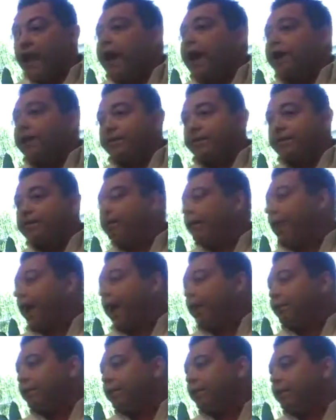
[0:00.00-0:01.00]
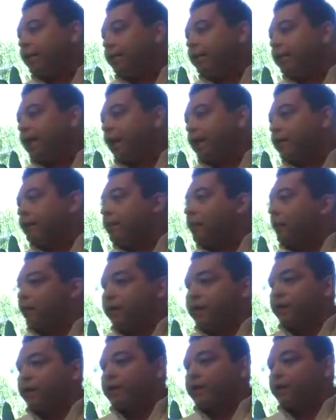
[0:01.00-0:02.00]
Yeah, it still happens. That's
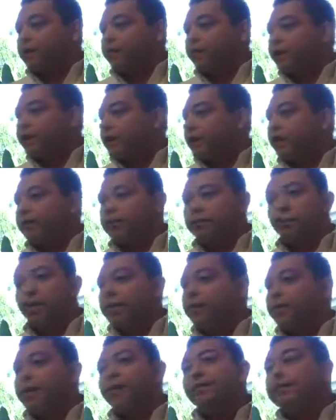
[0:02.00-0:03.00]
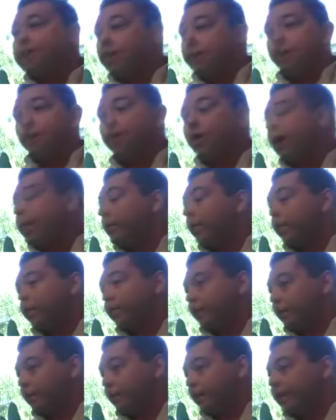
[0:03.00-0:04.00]
kind of what the industry does, but that's not the
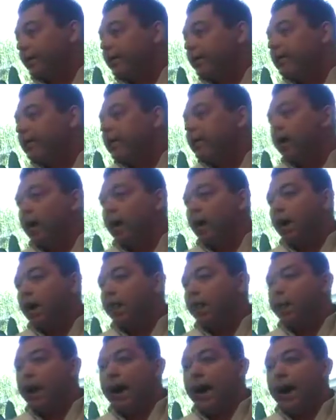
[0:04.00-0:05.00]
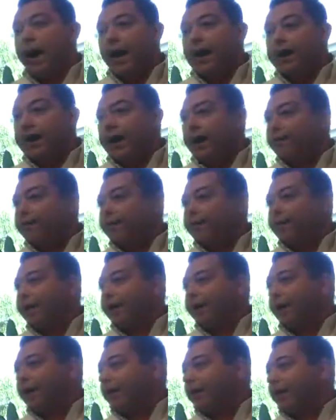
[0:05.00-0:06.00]
right way to do it. And
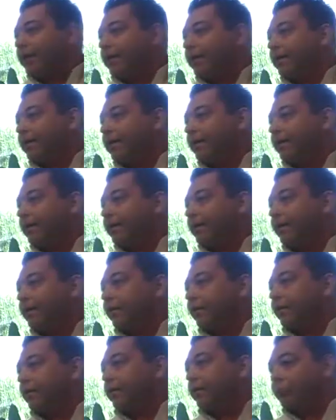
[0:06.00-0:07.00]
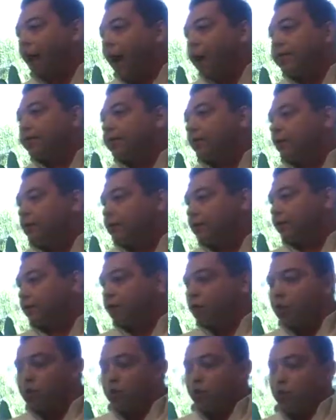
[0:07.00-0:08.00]
as a buyer's
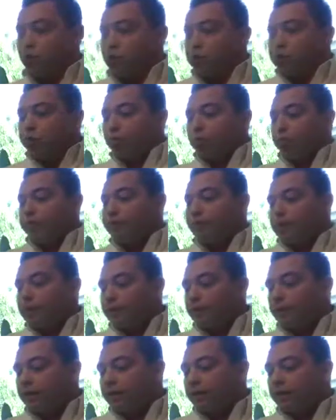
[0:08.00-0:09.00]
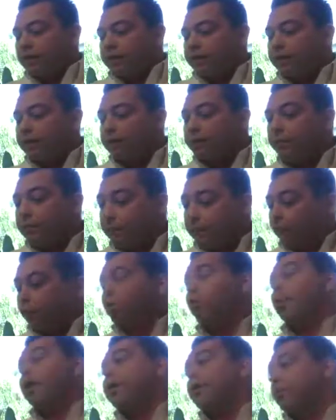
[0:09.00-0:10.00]
agent, when you present
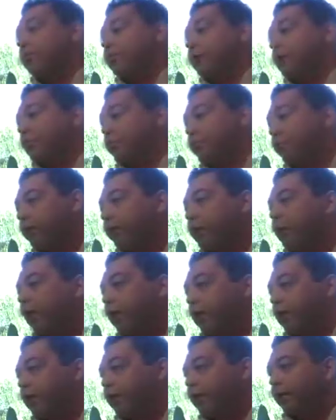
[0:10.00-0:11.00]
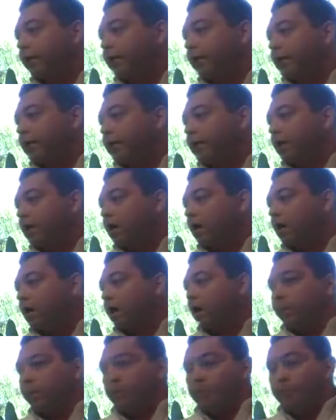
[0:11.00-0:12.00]
something greater than a pre-qual letter,
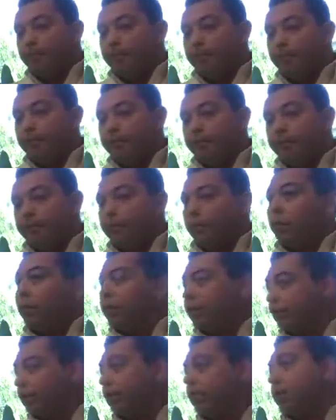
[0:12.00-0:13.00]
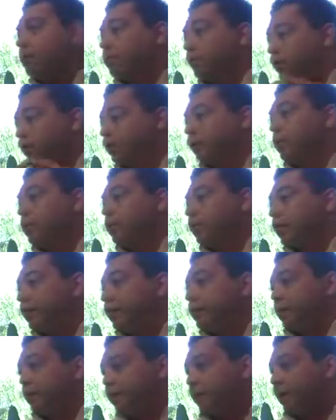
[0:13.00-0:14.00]
for one, it's going to move
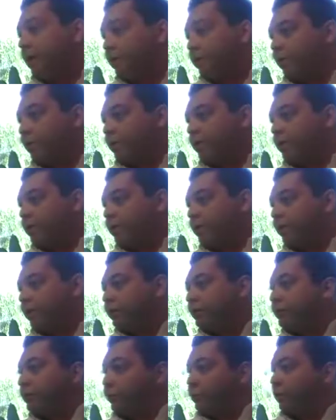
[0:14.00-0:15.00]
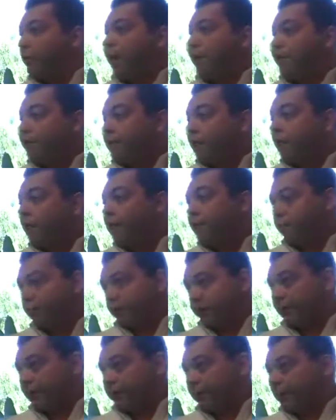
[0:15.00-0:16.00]
you into a better position to have the
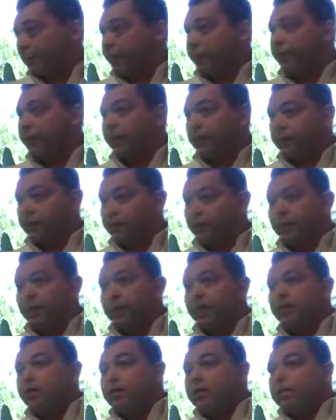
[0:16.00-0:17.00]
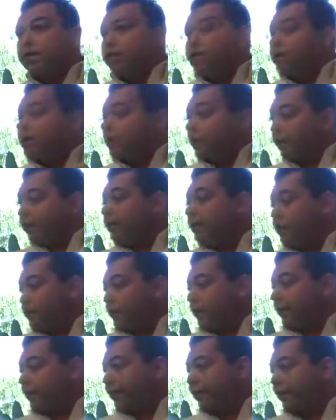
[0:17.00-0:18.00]
offer accepted, because the
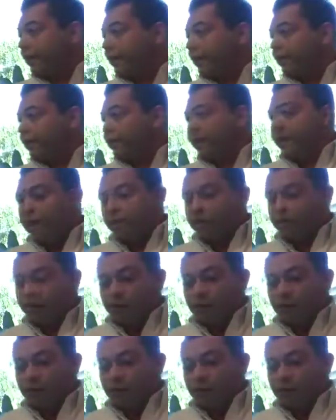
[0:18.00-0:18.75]
listing agent can say to the